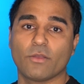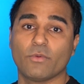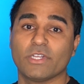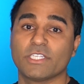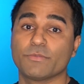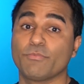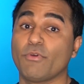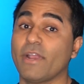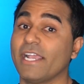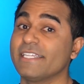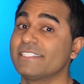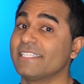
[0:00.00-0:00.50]
which
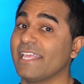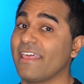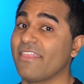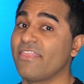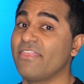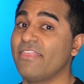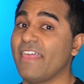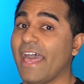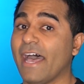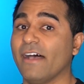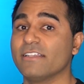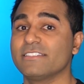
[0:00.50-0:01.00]
priced
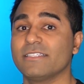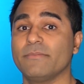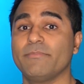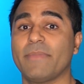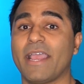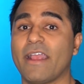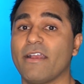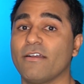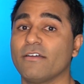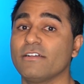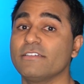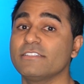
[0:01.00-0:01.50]
1,000
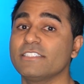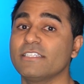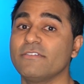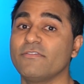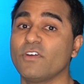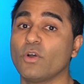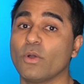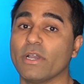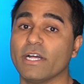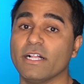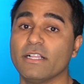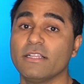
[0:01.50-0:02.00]
barrels of
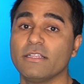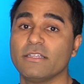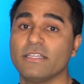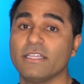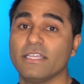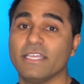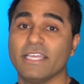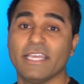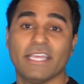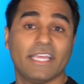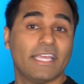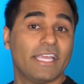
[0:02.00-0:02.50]
oil
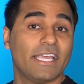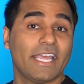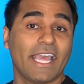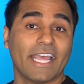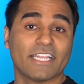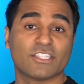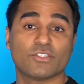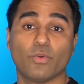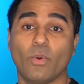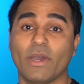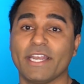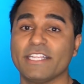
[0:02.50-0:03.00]

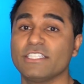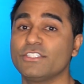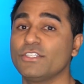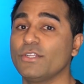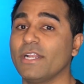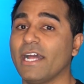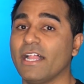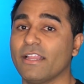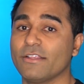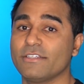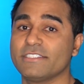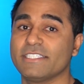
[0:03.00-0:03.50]
at
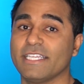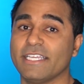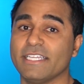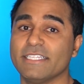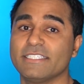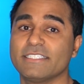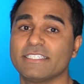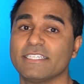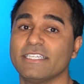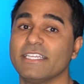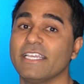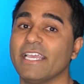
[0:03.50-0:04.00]
$22
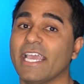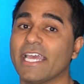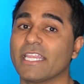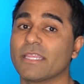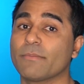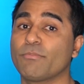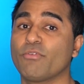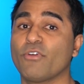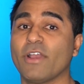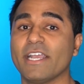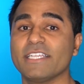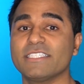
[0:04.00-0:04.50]
each, and the
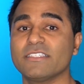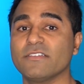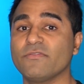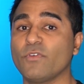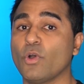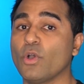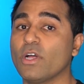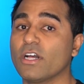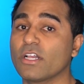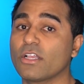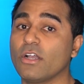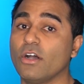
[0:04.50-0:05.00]
price of
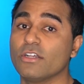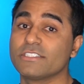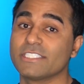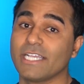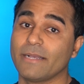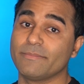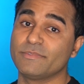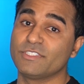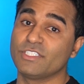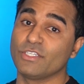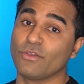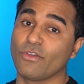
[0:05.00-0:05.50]
oil goes
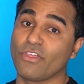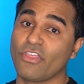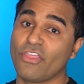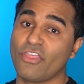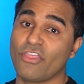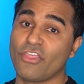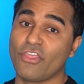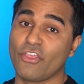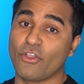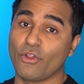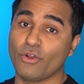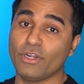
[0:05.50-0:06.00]
up to
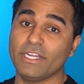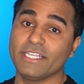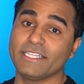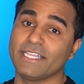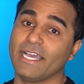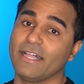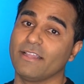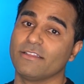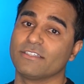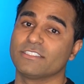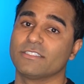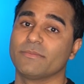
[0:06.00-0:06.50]

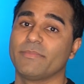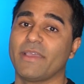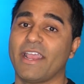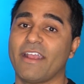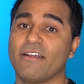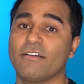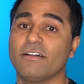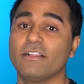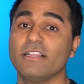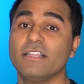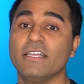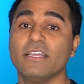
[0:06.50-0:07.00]
$30 a
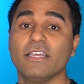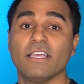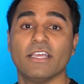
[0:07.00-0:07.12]
barrel,